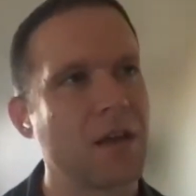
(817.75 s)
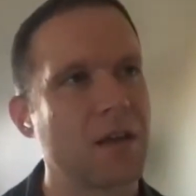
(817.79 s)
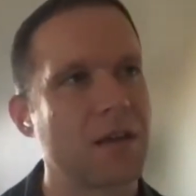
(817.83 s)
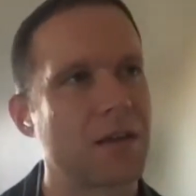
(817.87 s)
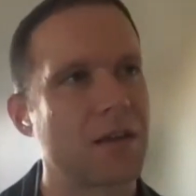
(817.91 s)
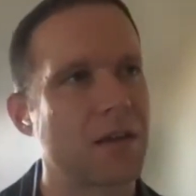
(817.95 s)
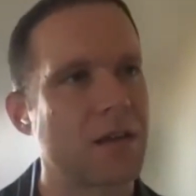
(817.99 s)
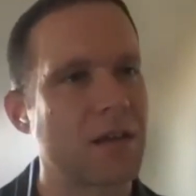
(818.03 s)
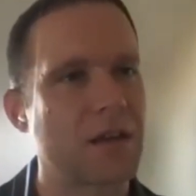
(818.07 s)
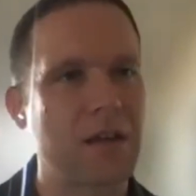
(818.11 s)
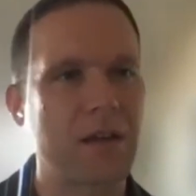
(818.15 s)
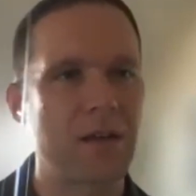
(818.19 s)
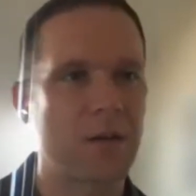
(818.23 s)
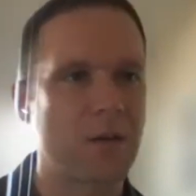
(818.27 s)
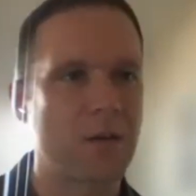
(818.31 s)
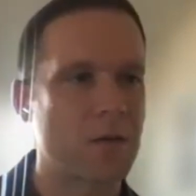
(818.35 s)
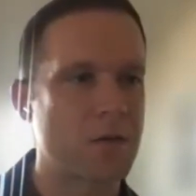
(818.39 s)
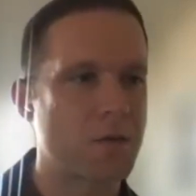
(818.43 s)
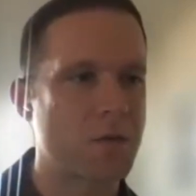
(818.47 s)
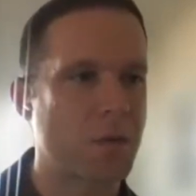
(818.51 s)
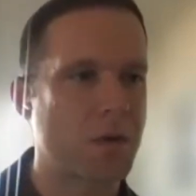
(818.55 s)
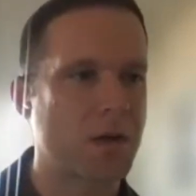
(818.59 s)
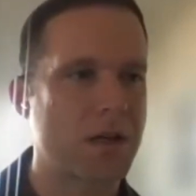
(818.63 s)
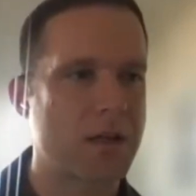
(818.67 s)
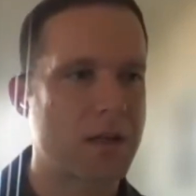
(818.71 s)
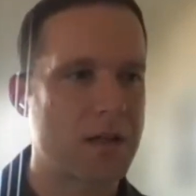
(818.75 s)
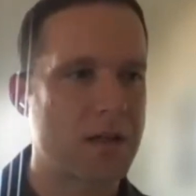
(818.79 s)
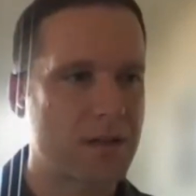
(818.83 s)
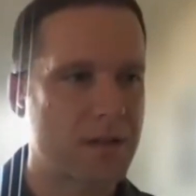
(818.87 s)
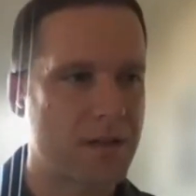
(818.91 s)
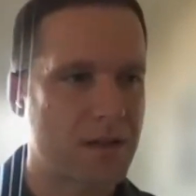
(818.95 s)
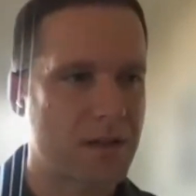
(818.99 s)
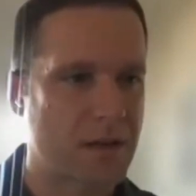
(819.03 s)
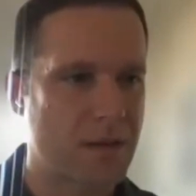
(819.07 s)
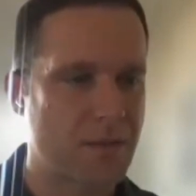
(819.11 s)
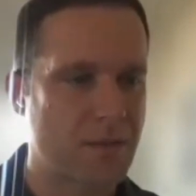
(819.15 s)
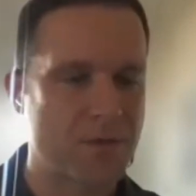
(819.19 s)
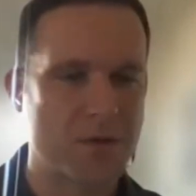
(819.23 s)
he knows what it is
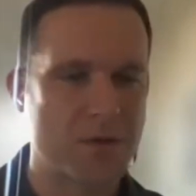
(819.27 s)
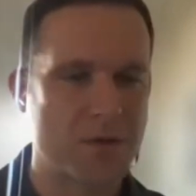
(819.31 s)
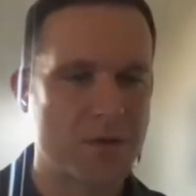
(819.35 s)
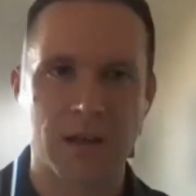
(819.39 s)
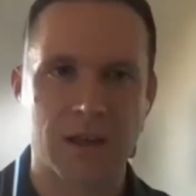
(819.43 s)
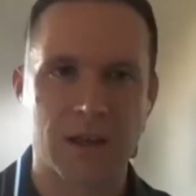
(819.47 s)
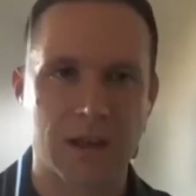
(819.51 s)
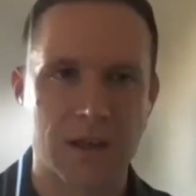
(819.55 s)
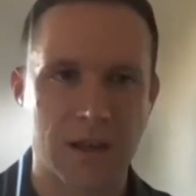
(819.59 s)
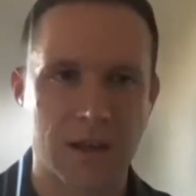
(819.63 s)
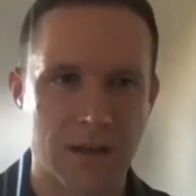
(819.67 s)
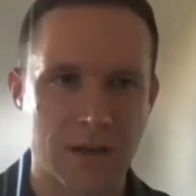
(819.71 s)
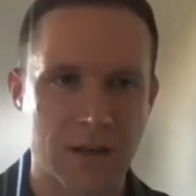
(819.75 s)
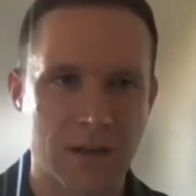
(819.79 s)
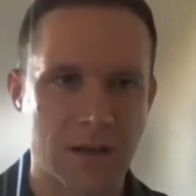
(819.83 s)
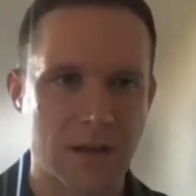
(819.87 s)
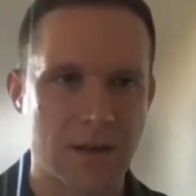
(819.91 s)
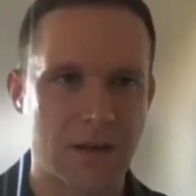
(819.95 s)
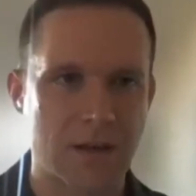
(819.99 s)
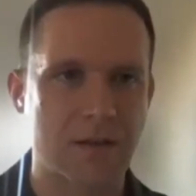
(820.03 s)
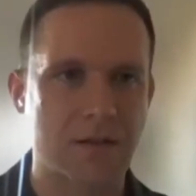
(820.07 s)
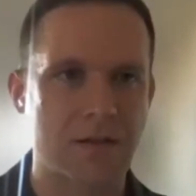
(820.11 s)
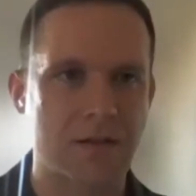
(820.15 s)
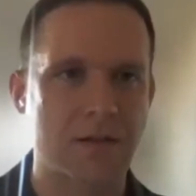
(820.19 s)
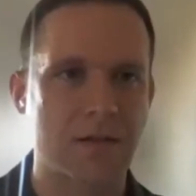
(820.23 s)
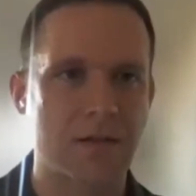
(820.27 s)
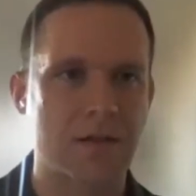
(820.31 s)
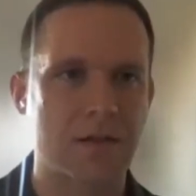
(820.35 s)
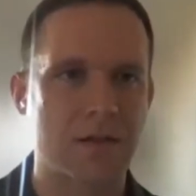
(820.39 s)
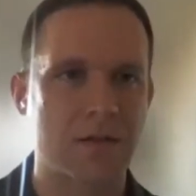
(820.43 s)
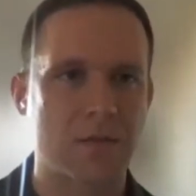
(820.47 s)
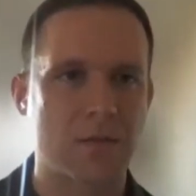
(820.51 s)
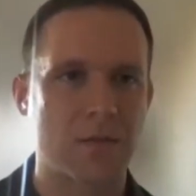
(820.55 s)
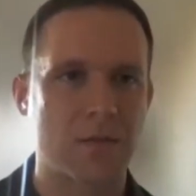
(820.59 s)
that I'm trying to get, and